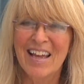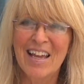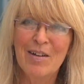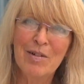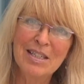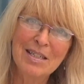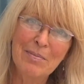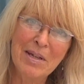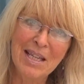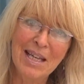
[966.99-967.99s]
He wants to
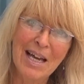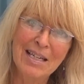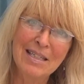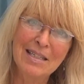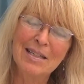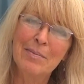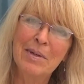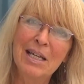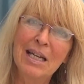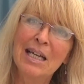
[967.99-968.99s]
be the end, the
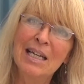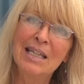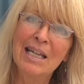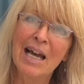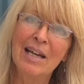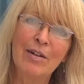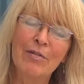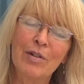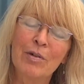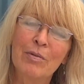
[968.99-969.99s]
beginning and the end
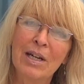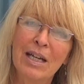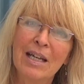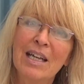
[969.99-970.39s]
of your reading,